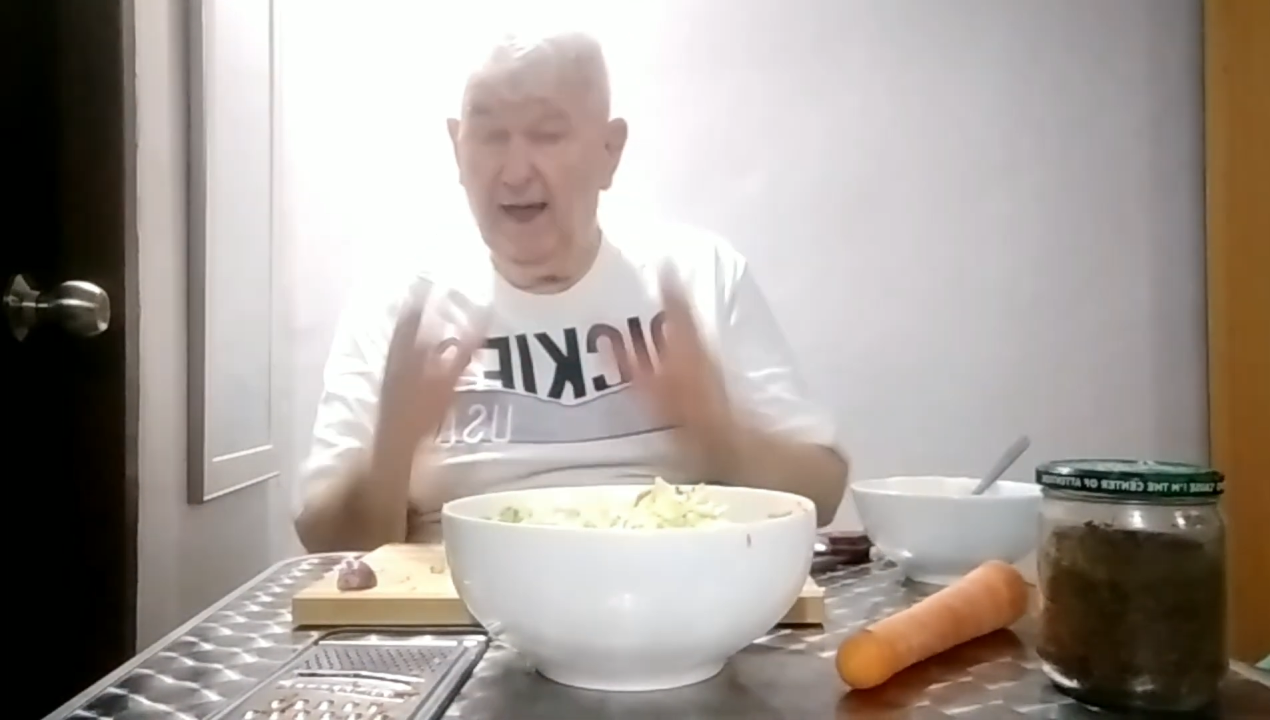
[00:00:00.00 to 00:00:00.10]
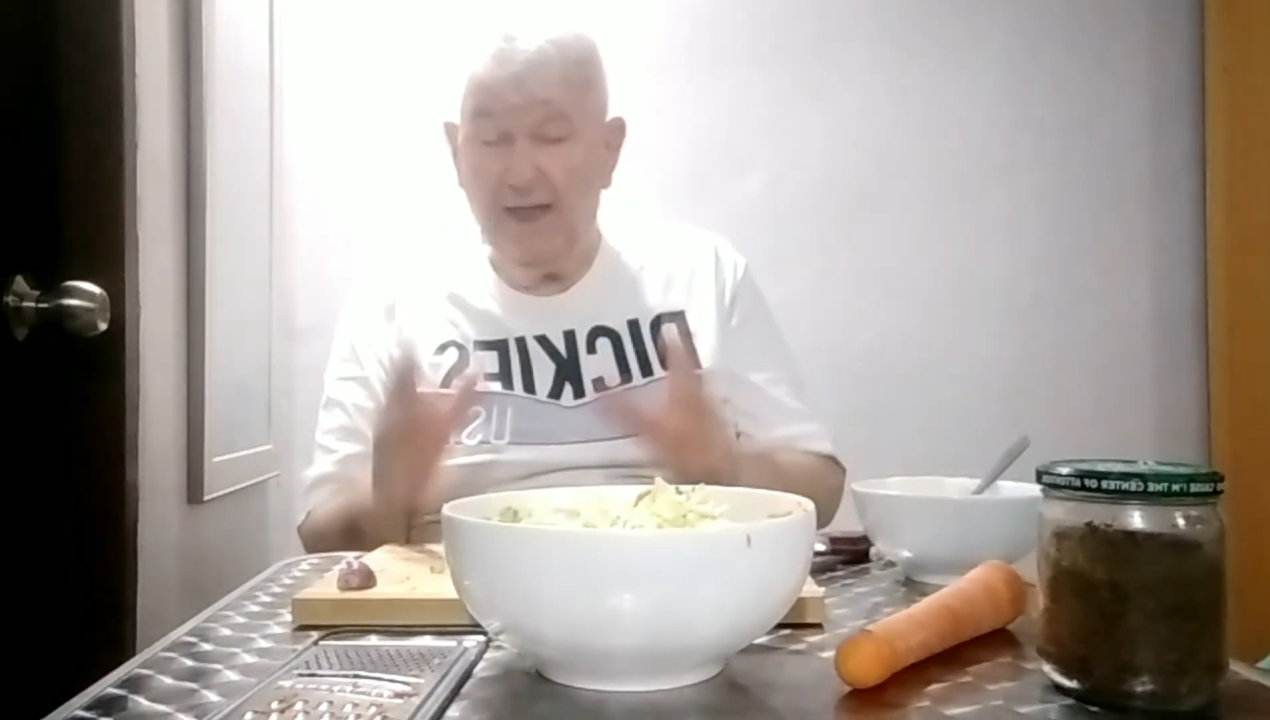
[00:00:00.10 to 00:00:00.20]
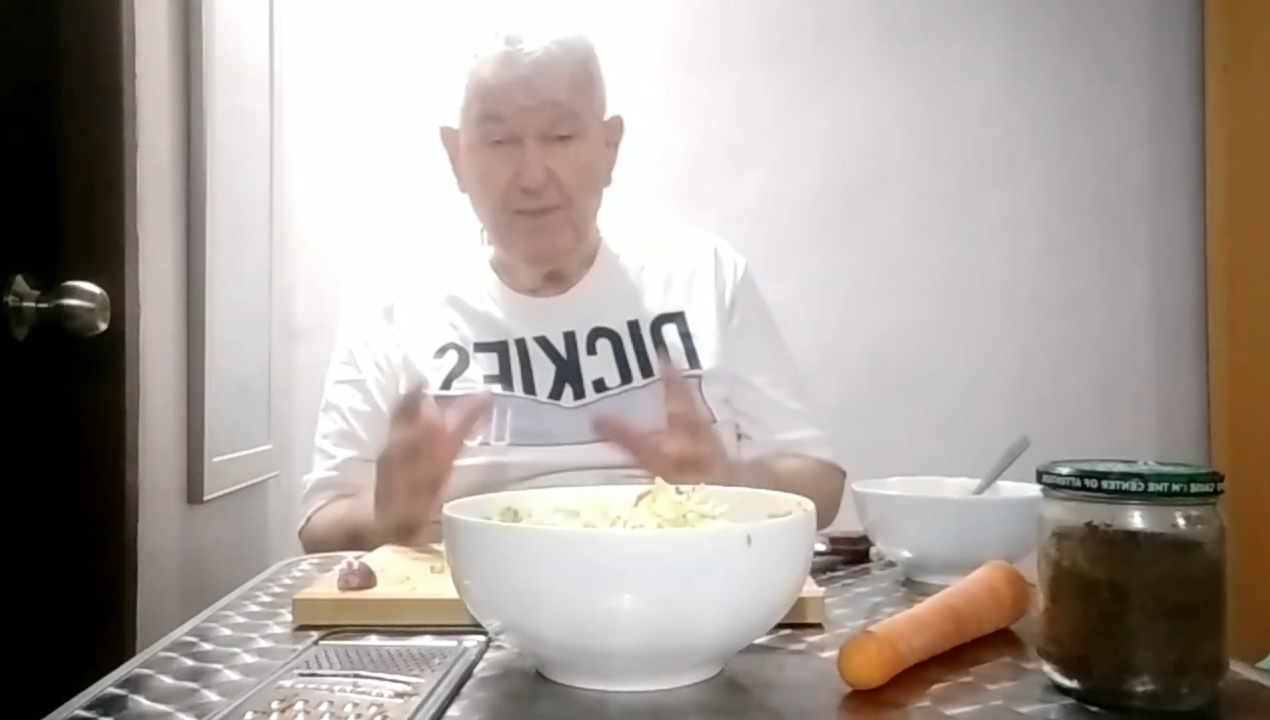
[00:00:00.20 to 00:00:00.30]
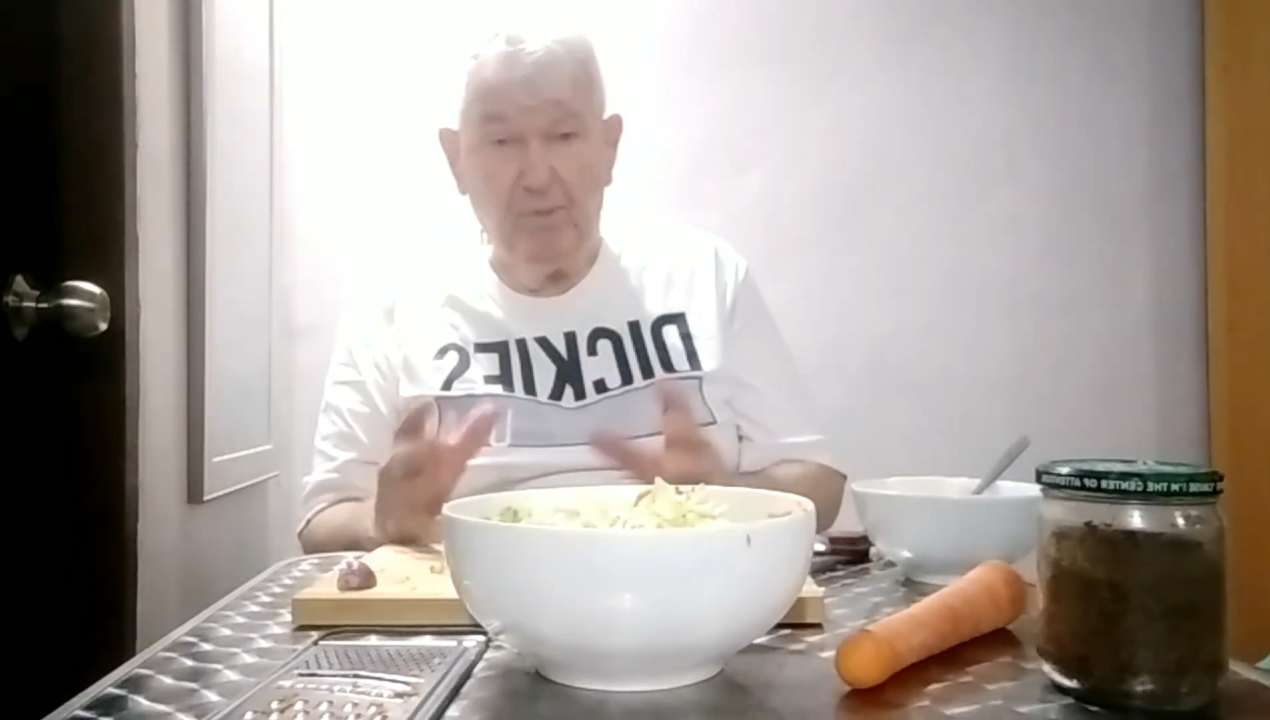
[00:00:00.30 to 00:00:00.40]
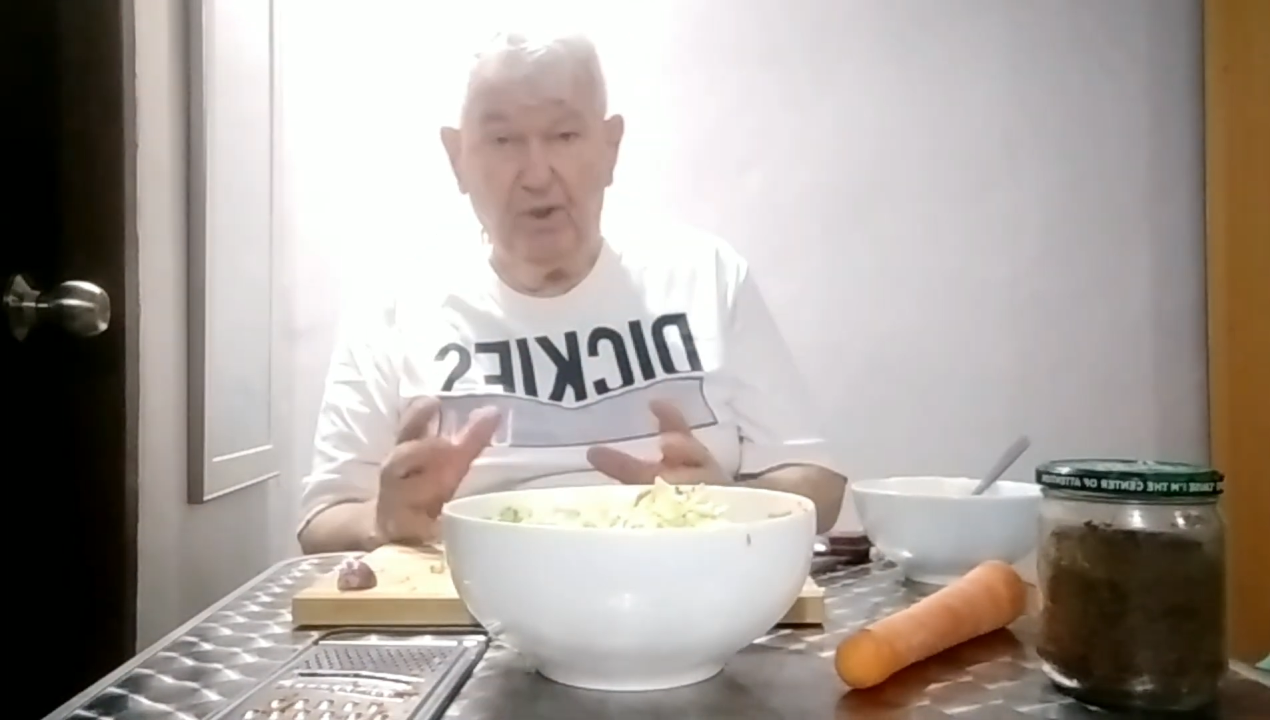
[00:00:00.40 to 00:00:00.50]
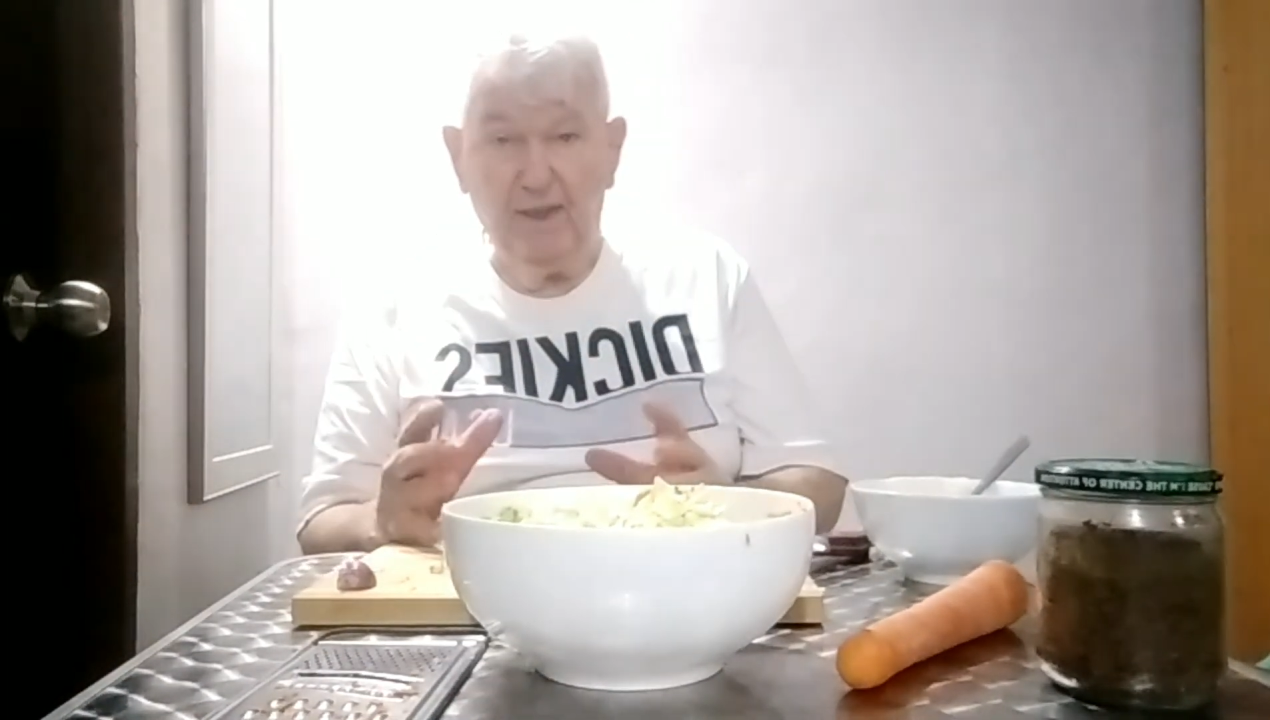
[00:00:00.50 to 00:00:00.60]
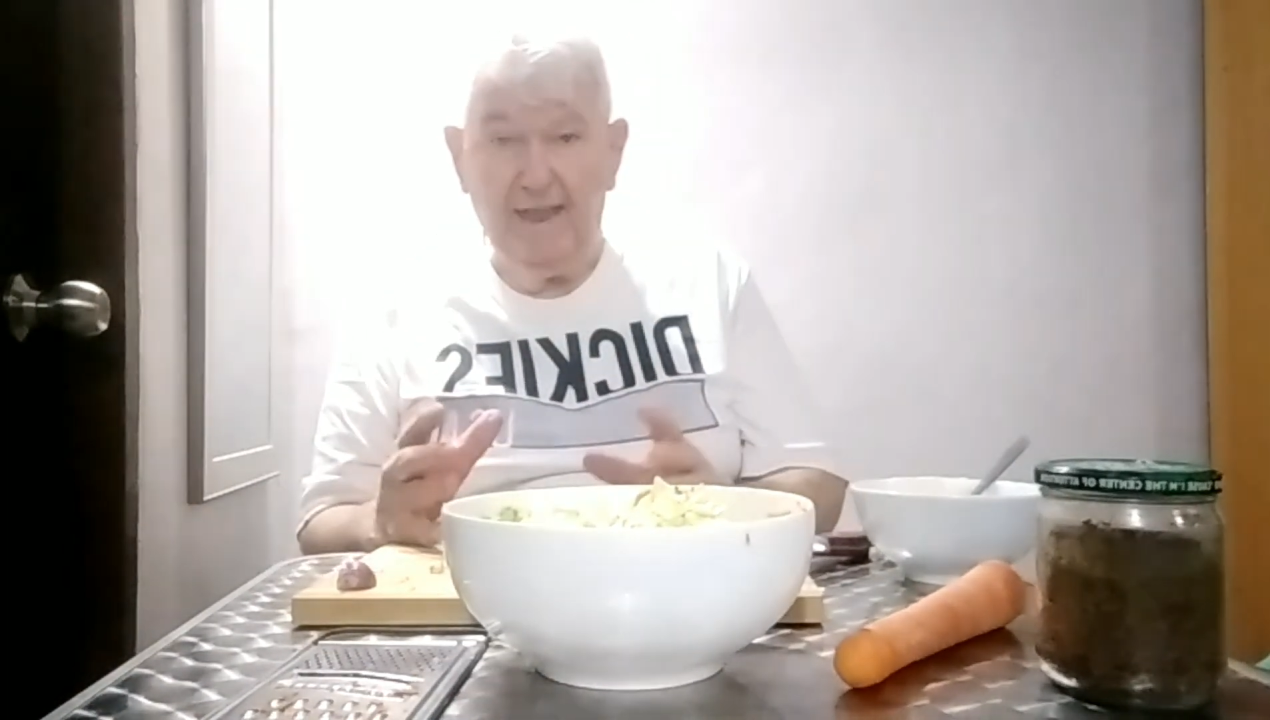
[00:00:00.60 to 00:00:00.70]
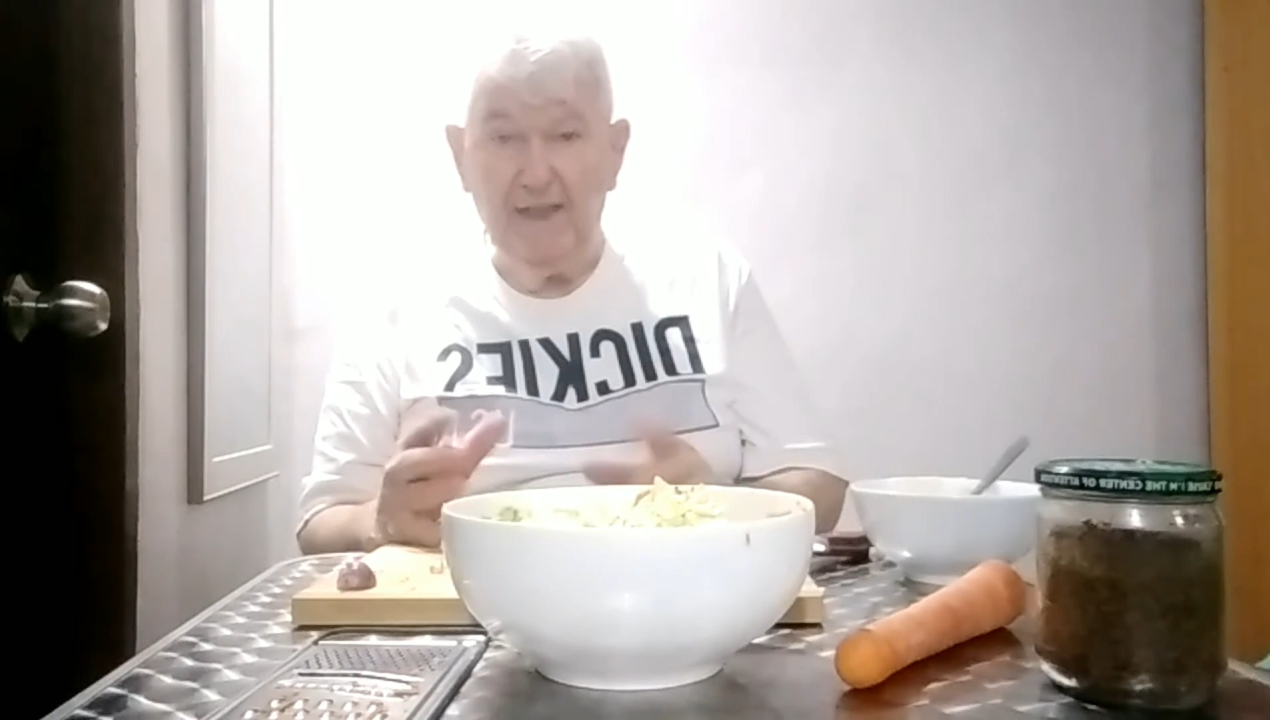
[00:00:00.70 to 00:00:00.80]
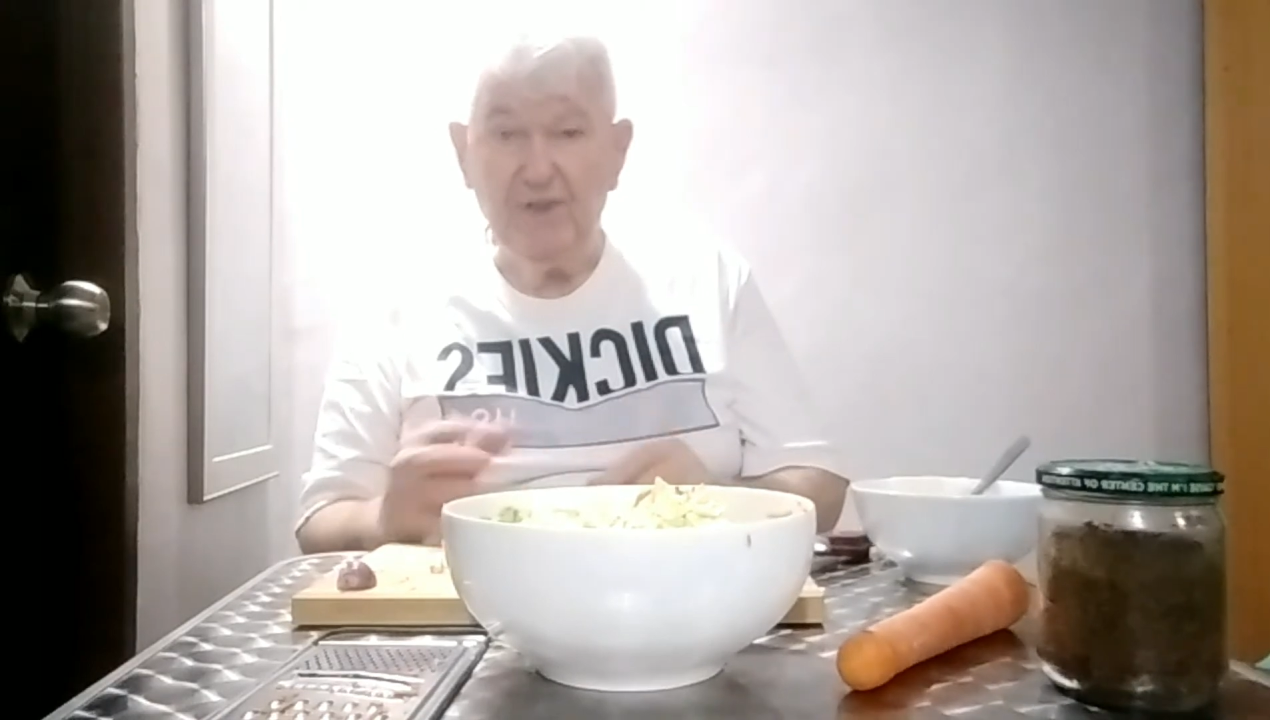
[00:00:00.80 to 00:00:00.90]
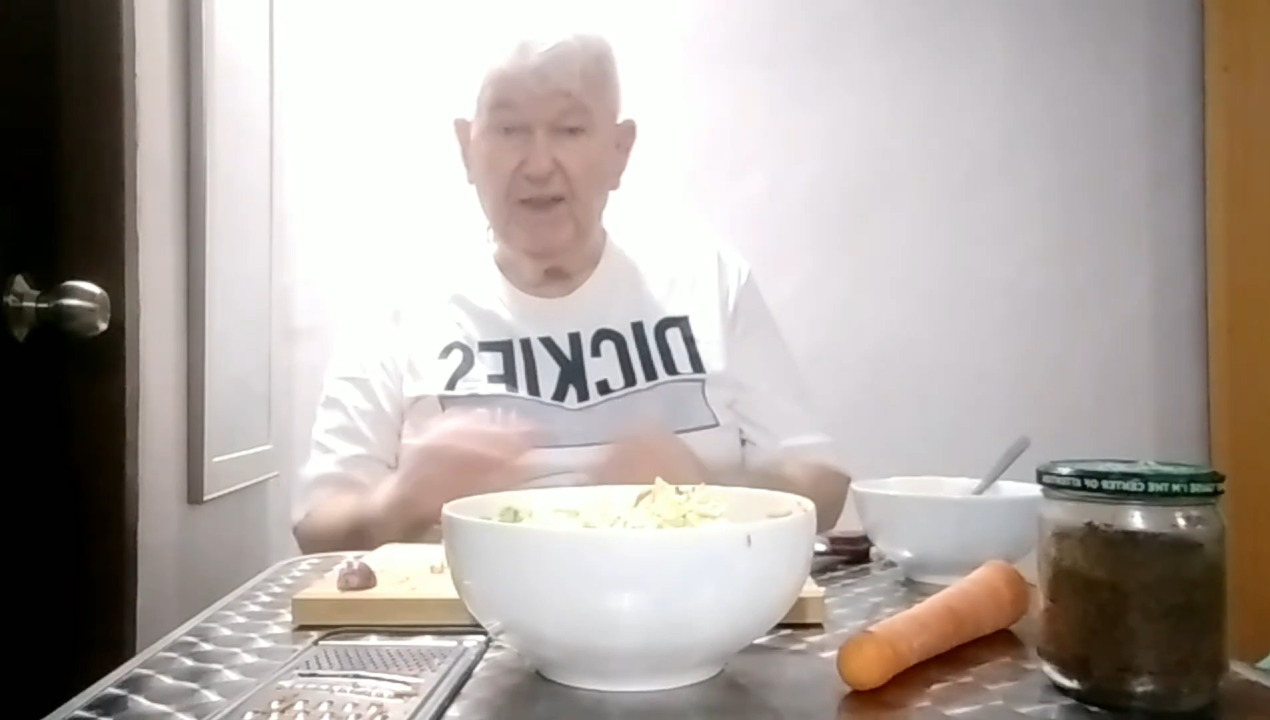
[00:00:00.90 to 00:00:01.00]
iceberg
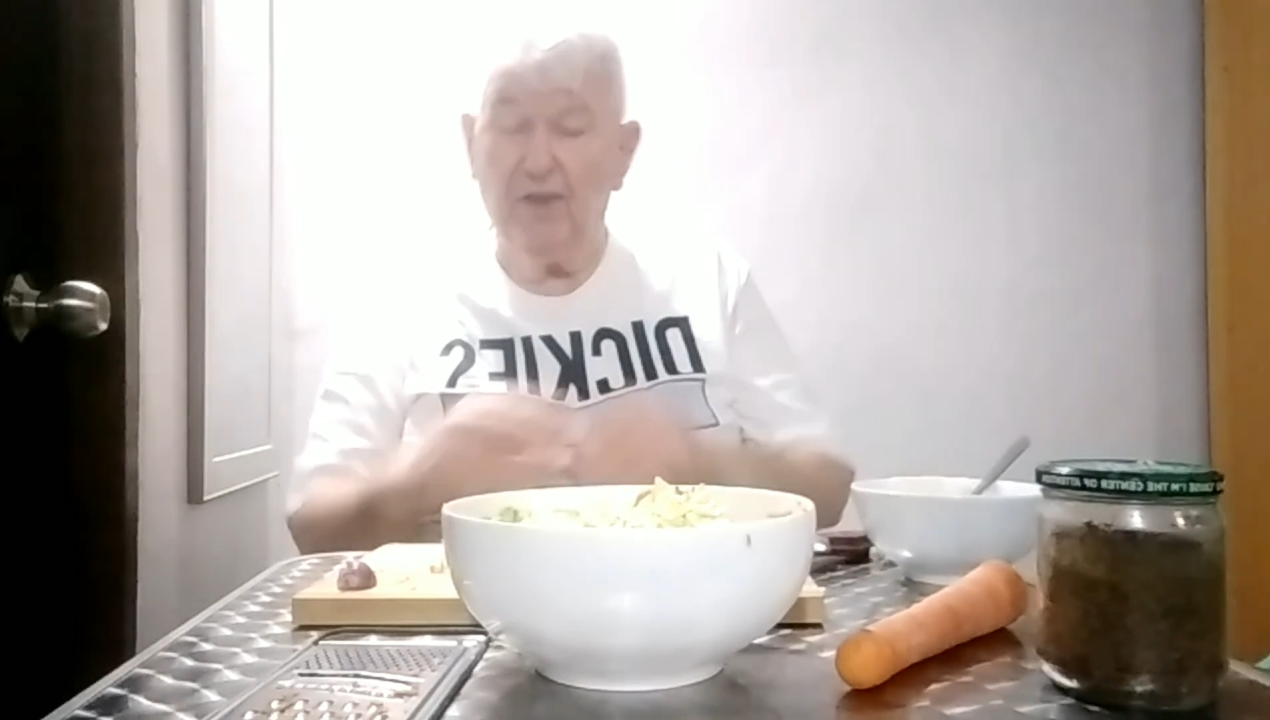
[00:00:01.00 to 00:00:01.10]
lettuce,